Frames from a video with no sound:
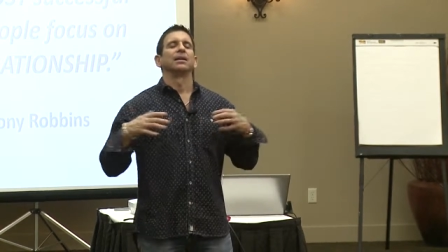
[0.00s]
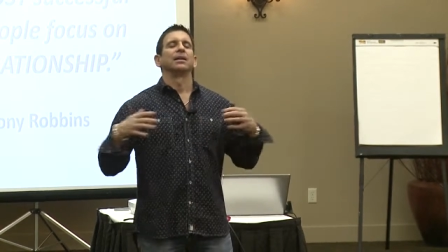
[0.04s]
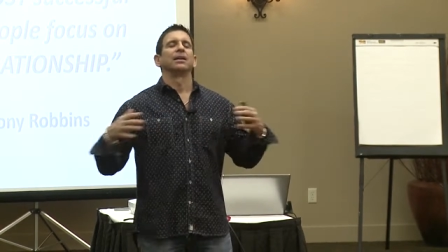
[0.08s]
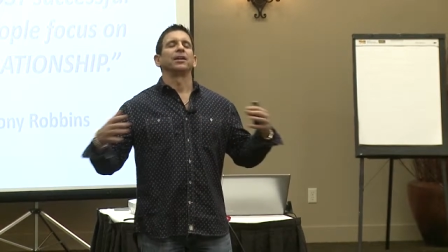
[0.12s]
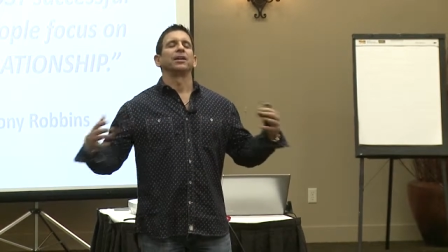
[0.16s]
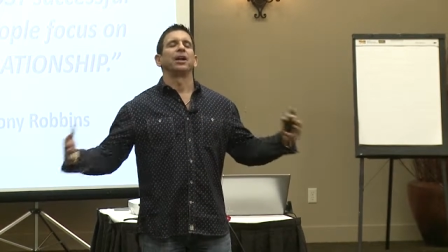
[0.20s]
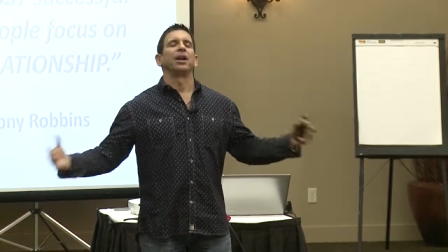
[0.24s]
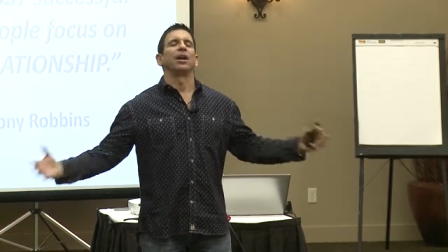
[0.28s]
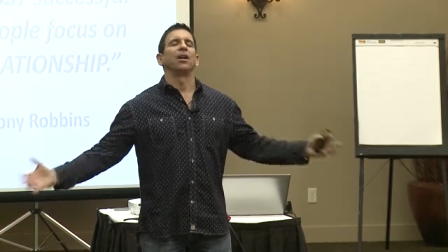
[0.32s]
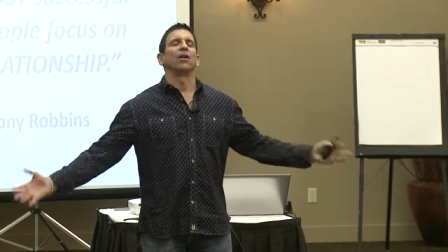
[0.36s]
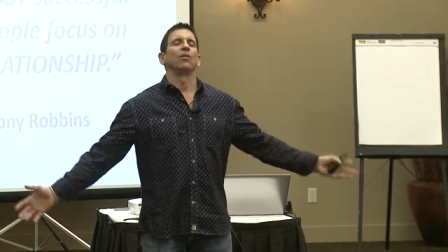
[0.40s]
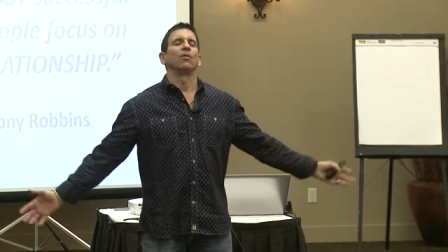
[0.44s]

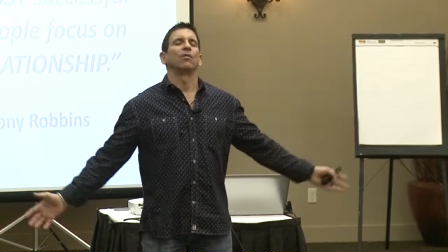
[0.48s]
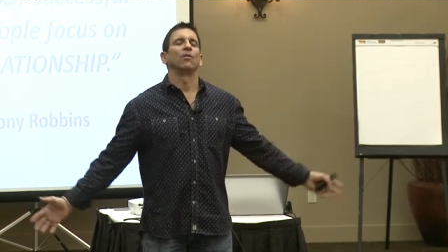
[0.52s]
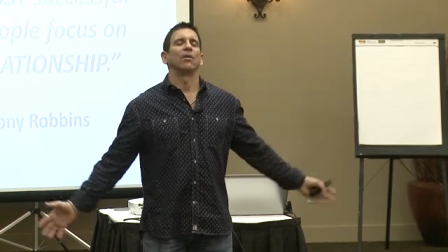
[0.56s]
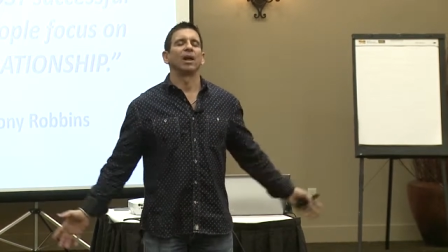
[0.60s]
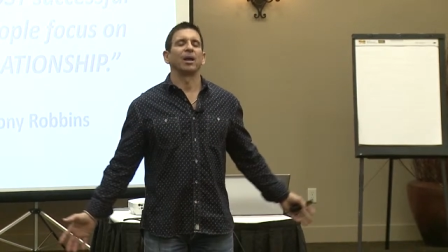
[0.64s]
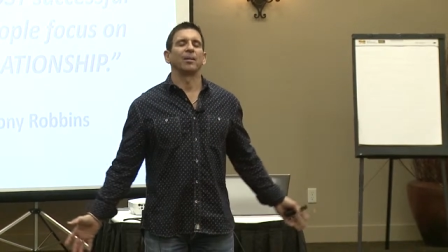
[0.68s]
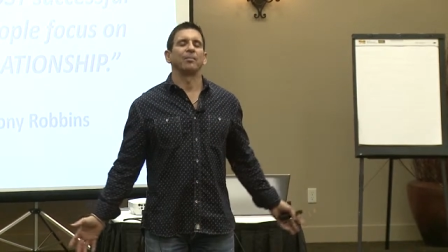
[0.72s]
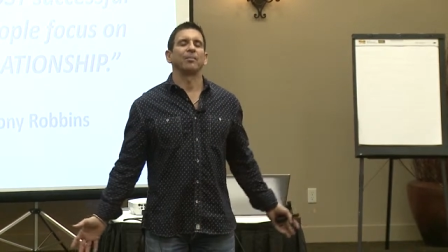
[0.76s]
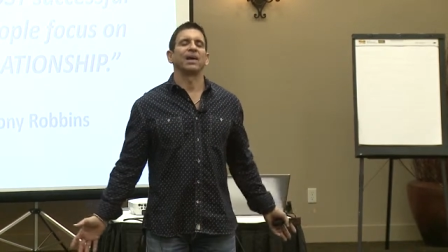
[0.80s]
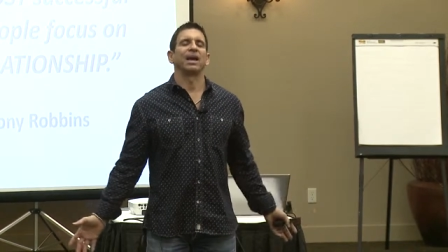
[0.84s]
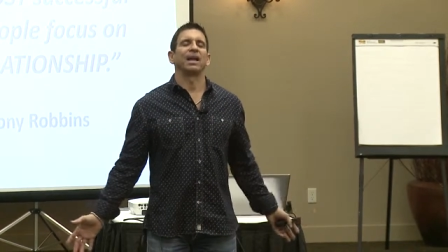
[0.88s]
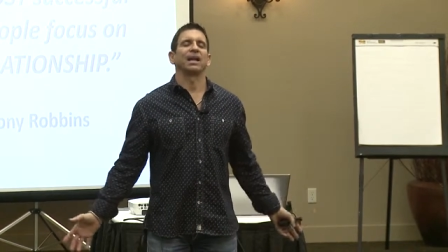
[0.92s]
you know, when
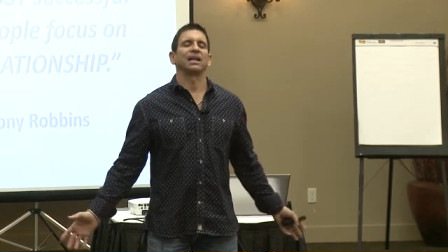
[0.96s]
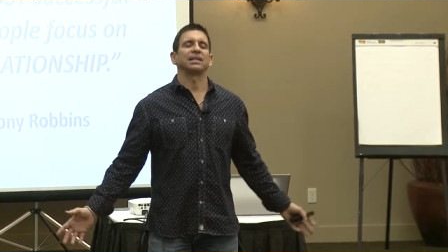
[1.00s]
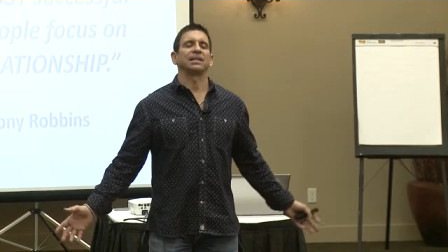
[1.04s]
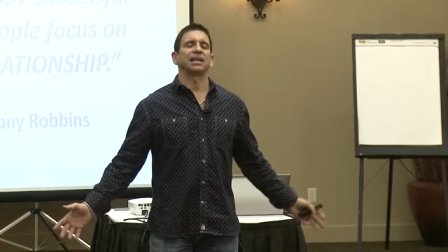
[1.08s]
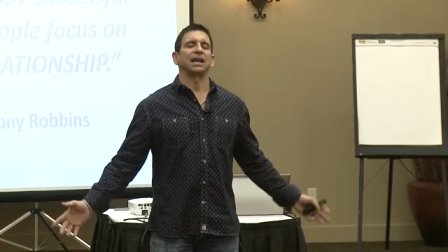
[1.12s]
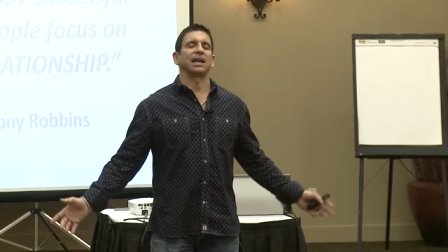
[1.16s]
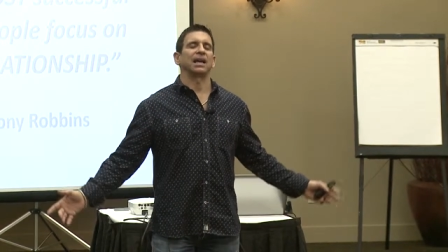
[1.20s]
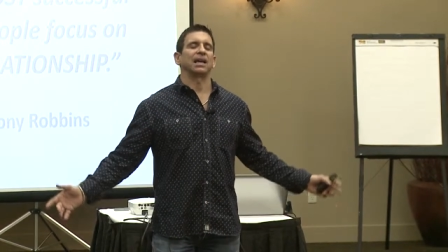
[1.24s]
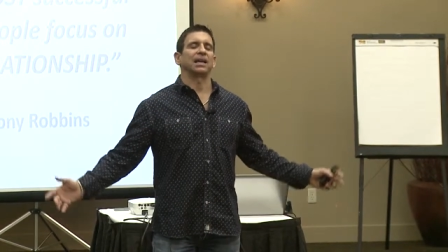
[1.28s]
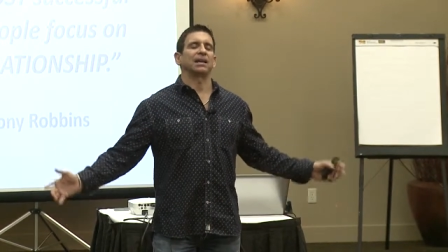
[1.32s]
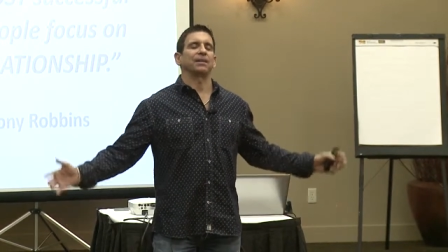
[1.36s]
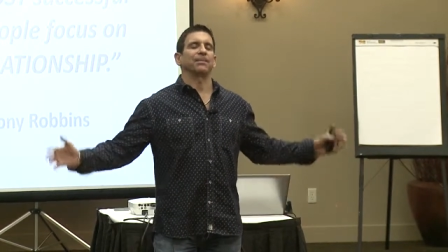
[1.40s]
I
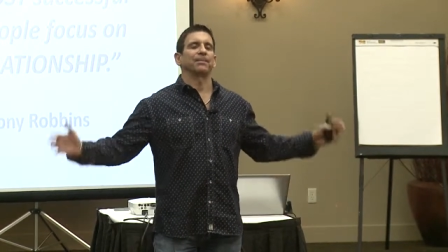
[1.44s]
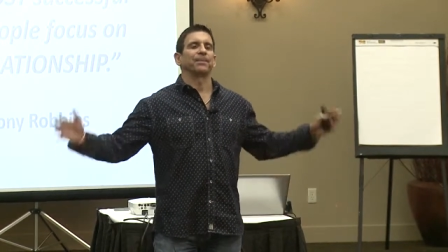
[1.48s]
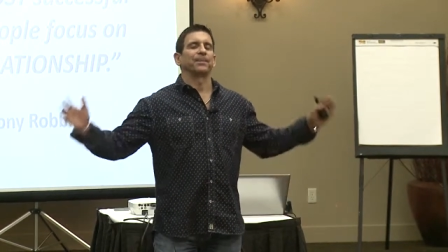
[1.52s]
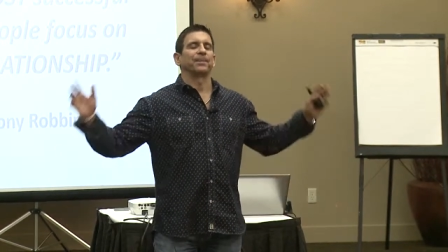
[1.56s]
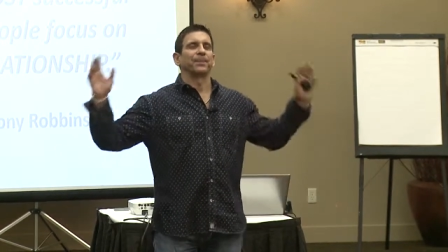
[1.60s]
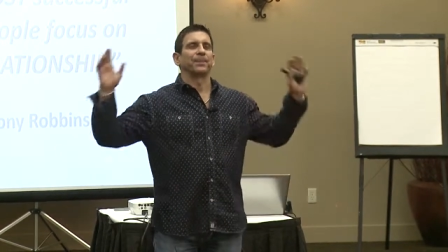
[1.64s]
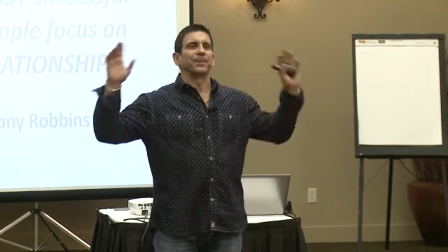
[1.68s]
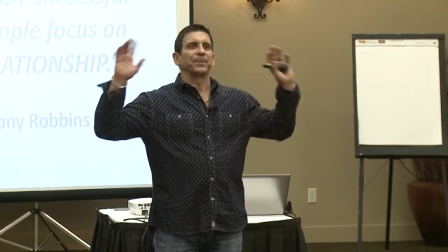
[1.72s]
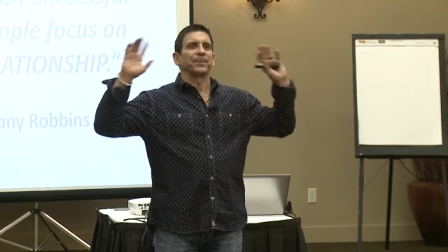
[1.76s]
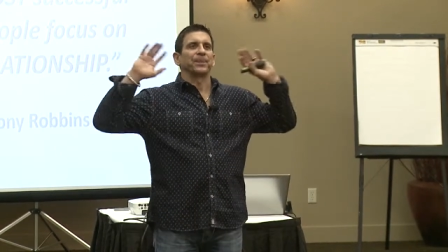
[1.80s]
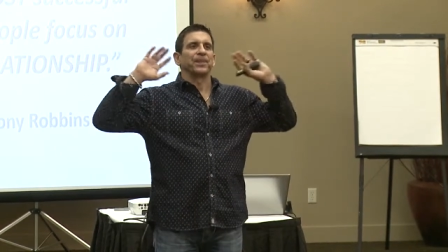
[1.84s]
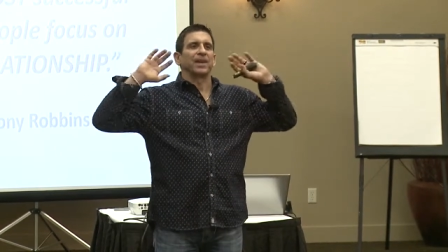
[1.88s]
meditate
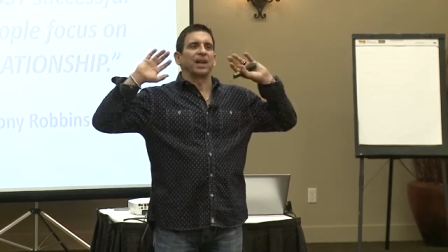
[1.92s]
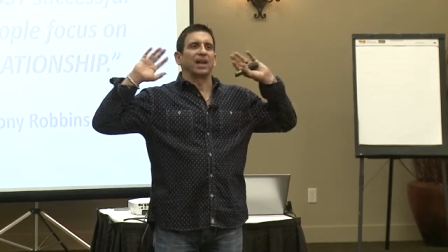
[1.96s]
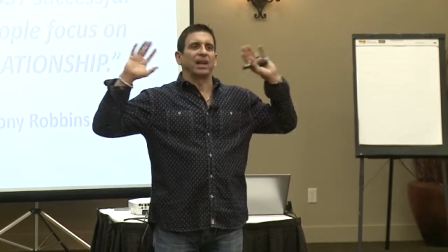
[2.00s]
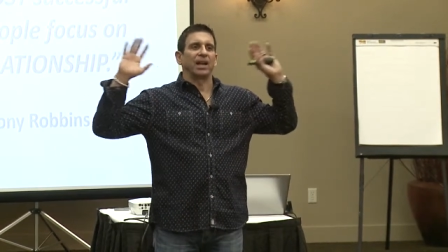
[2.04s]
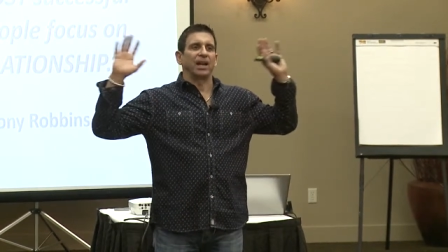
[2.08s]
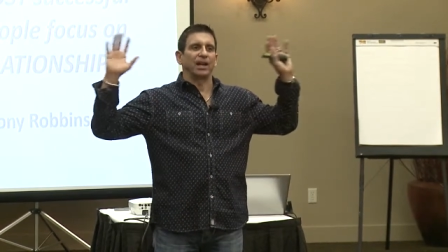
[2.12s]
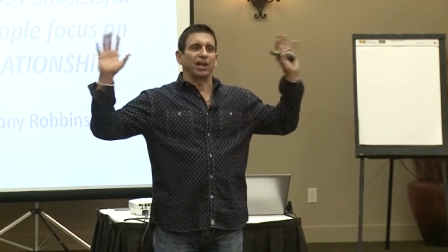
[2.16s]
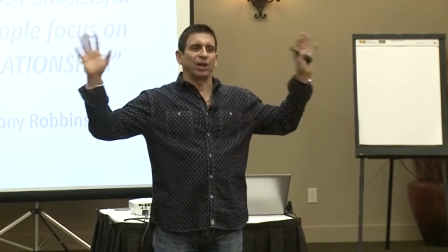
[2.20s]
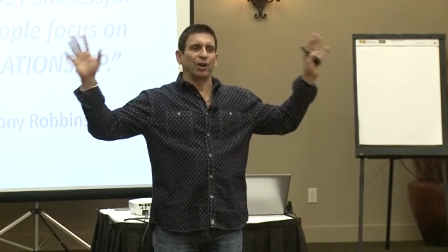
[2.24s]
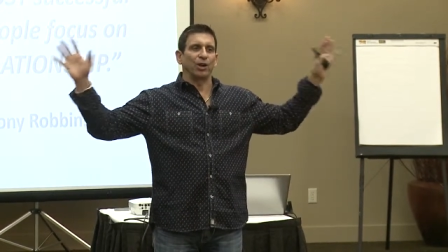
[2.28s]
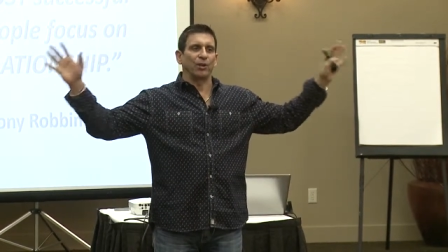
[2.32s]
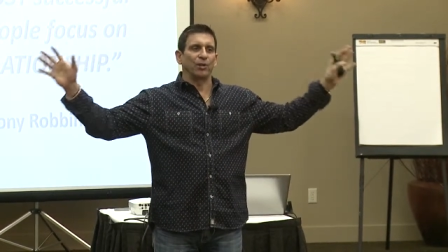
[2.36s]
and
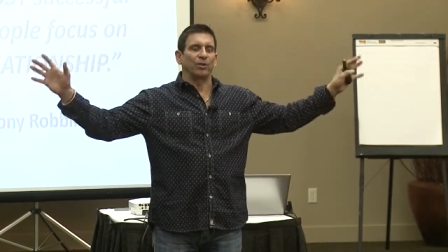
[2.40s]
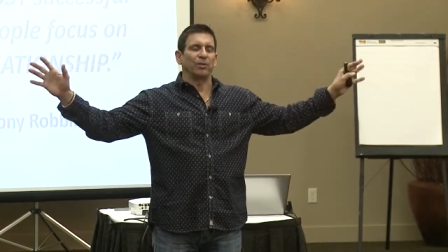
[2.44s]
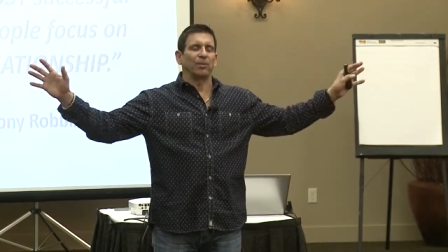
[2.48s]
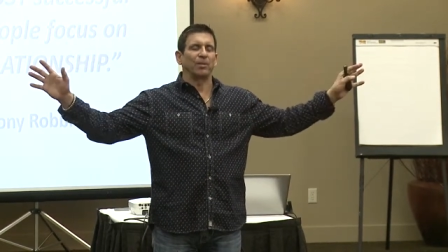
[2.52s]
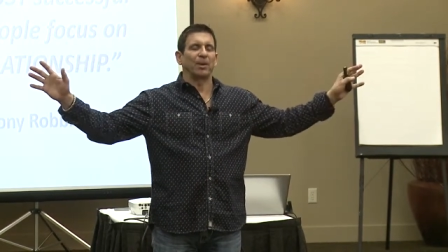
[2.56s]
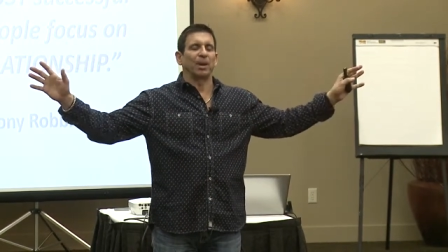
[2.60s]
I go through